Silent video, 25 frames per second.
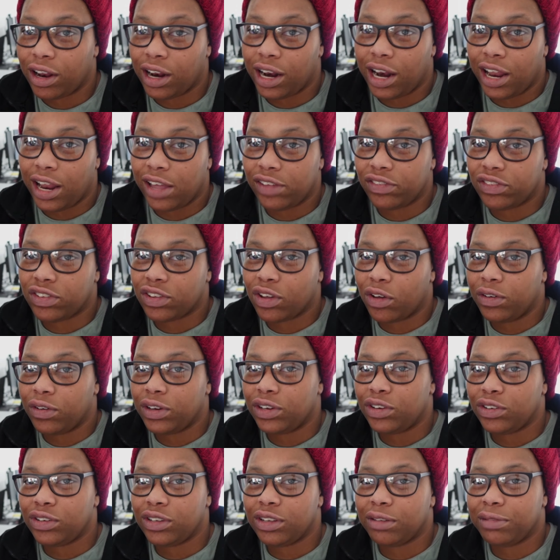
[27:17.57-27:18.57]
Let's go and
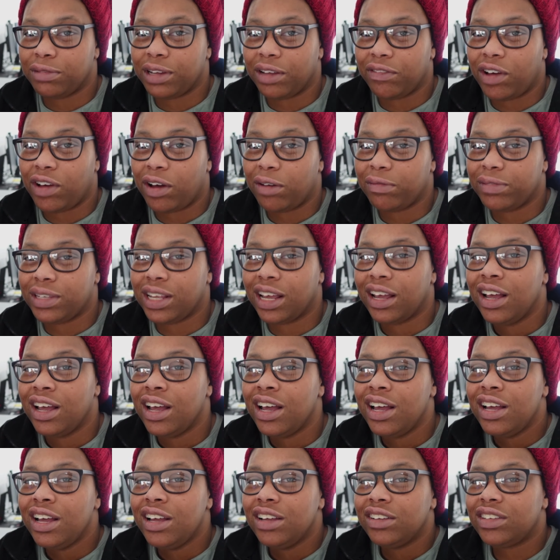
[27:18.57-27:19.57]
do some DevOps.
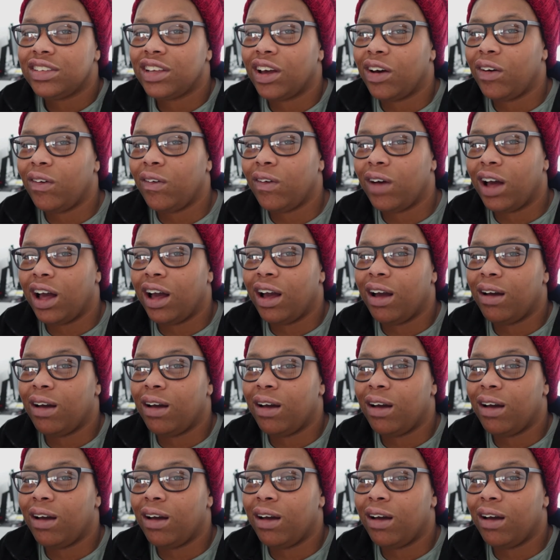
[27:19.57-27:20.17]
So